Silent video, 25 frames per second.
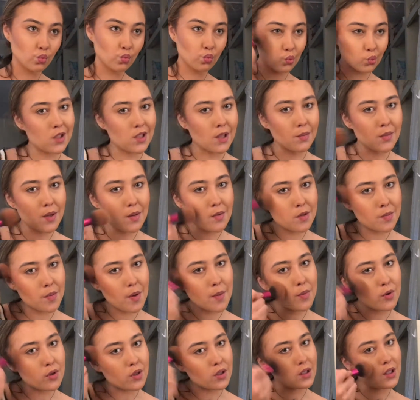Sometimes
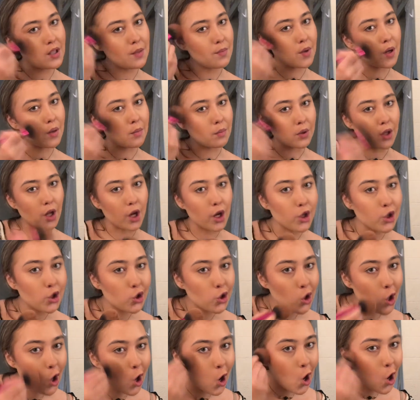people sleep on
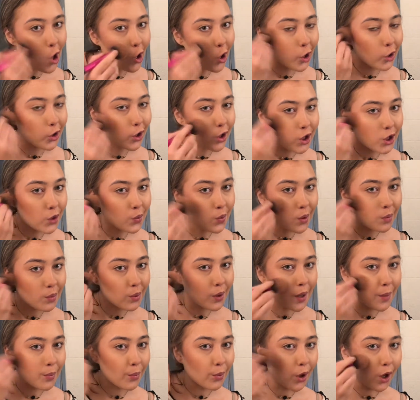blush, like they just want to
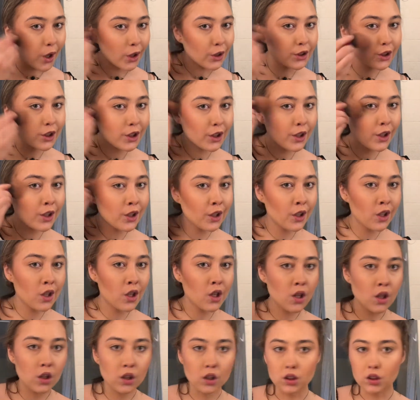apply bronzer,
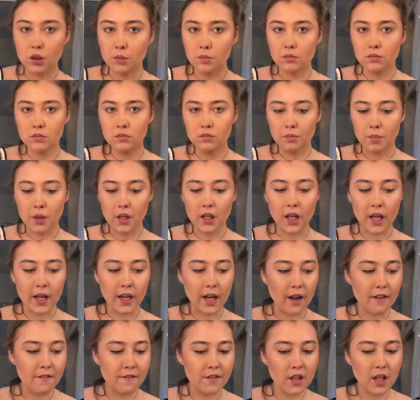but
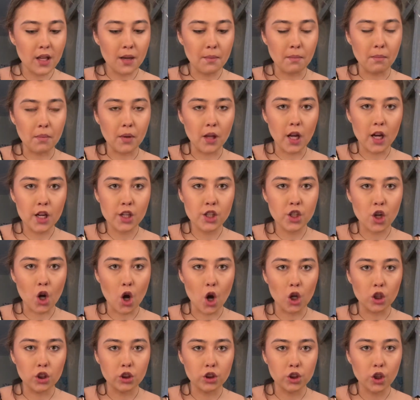like I feel like blush
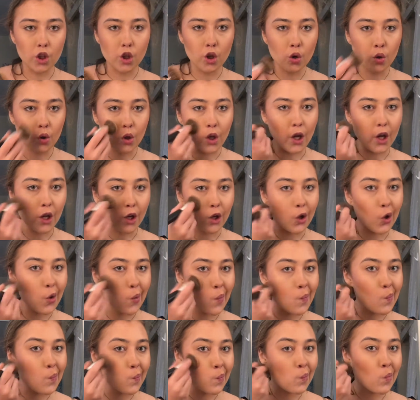also like
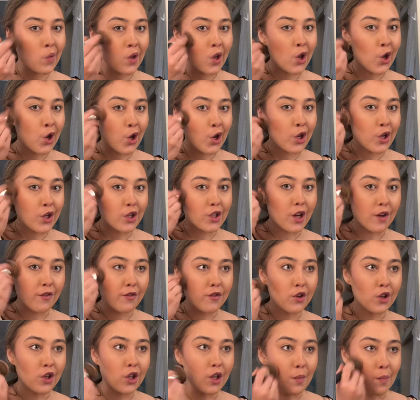
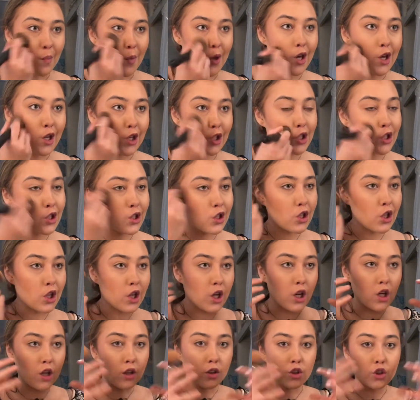definitely makes
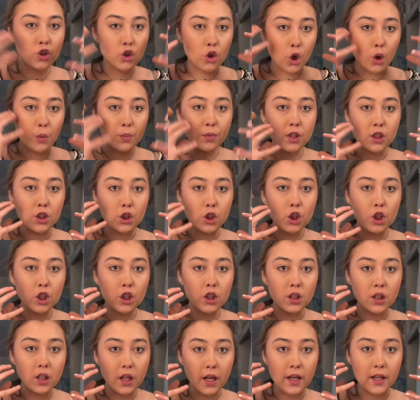the sculpted
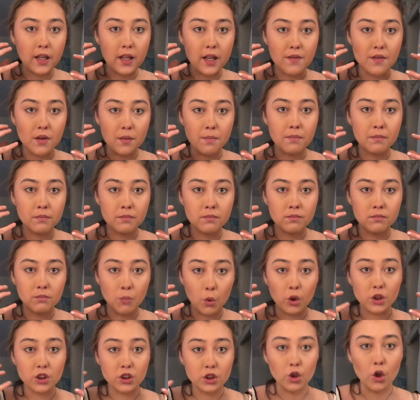look like even
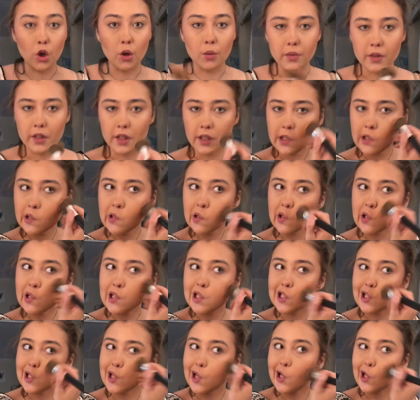more sculpted,
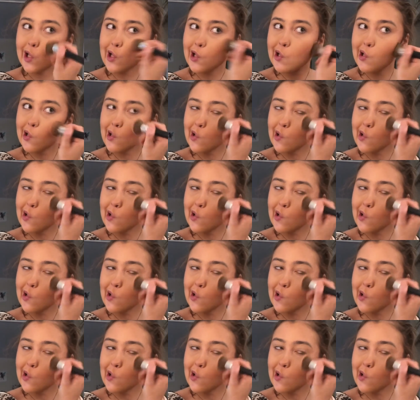because like